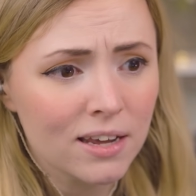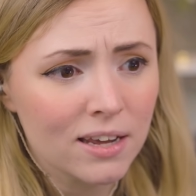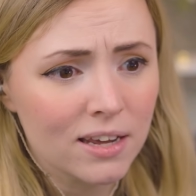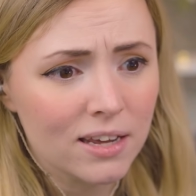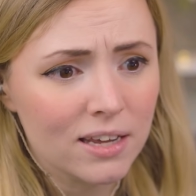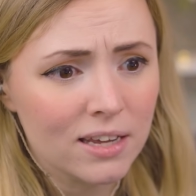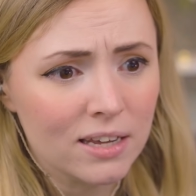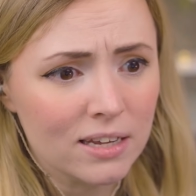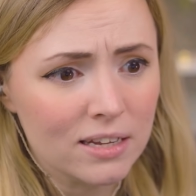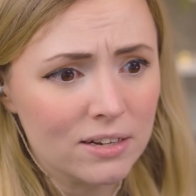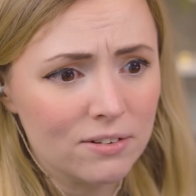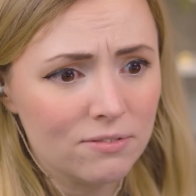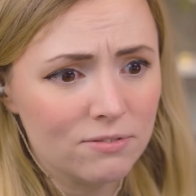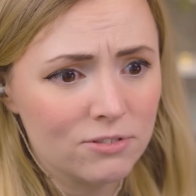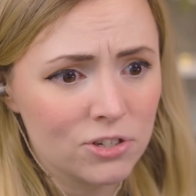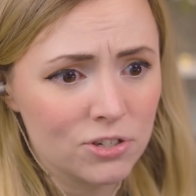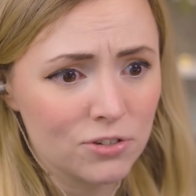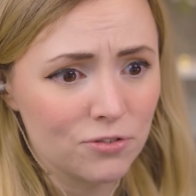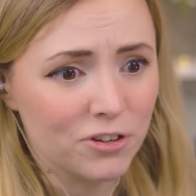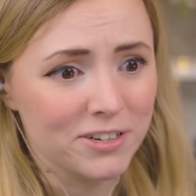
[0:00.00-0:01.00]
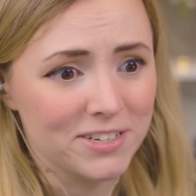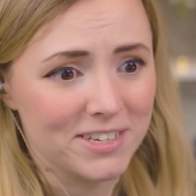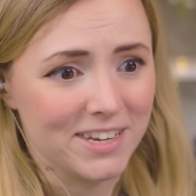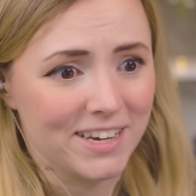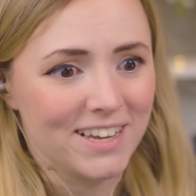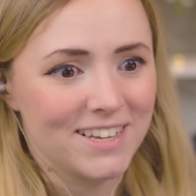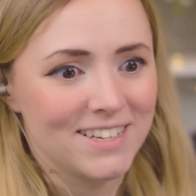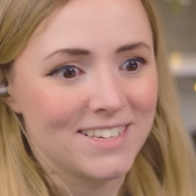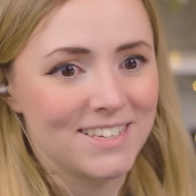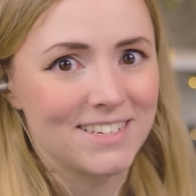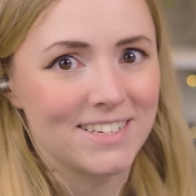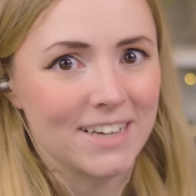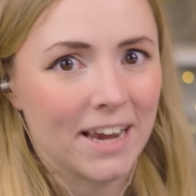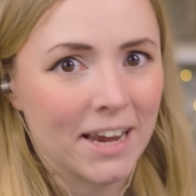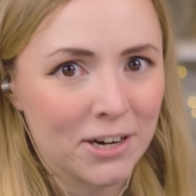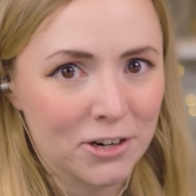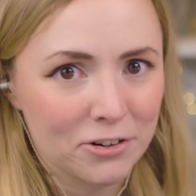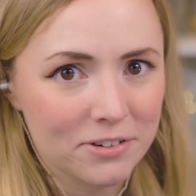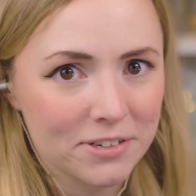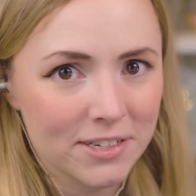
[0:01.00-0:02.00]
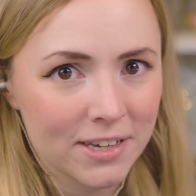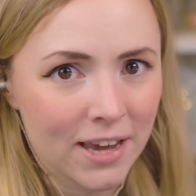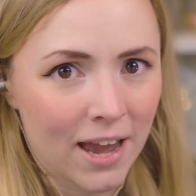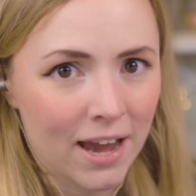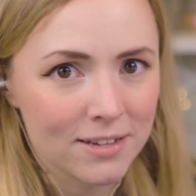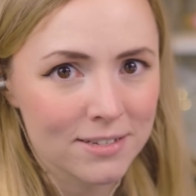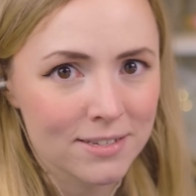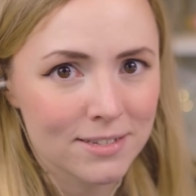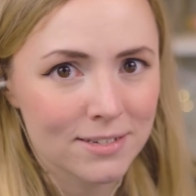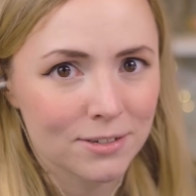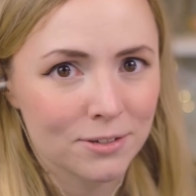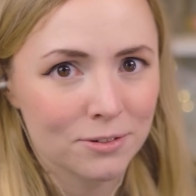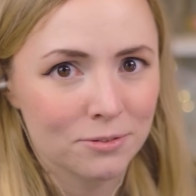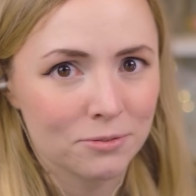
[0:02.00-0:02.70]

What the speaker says: It just feels like a standard caster